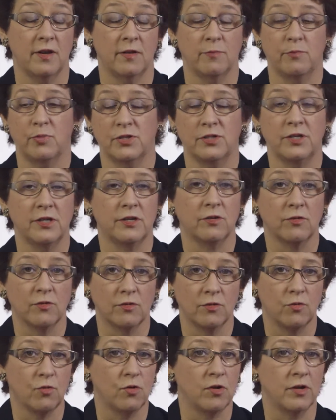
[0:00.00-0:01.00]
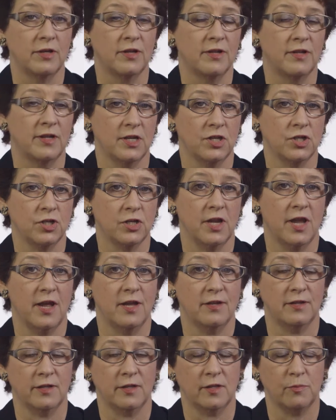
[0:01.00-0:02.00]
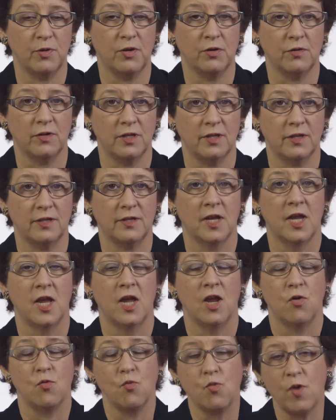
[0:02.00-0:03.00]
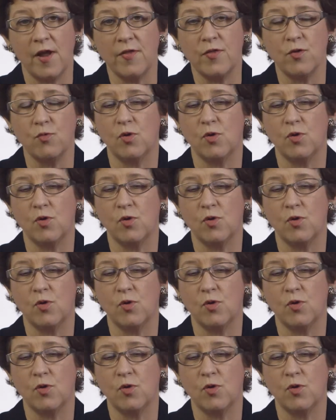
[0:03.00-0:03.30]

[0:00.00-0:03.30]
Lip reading: a particular organization has experienced. Rather,